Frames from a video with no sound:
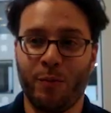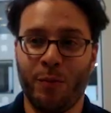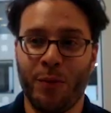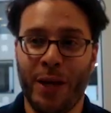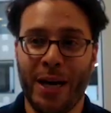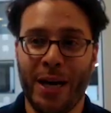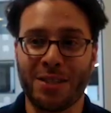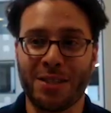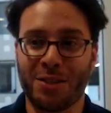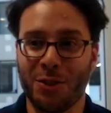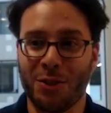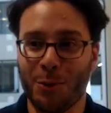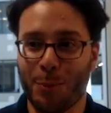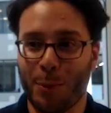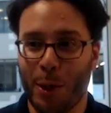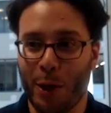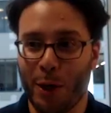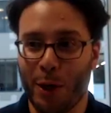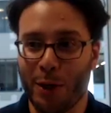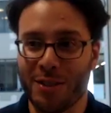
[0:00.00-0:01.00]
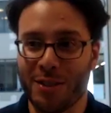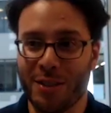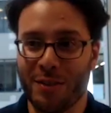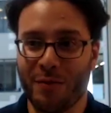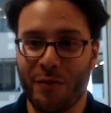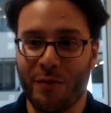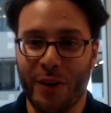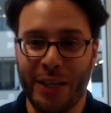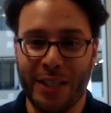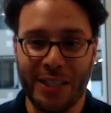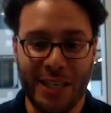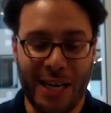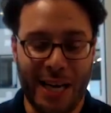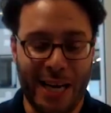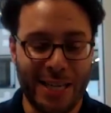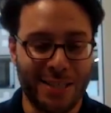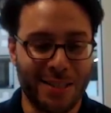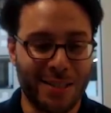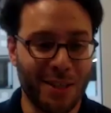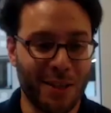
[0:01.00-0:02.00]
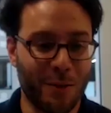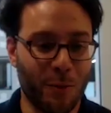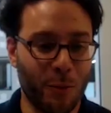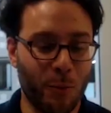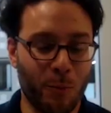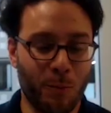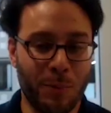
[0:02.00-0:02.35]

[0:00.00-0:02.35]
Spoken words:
national parks and fantastic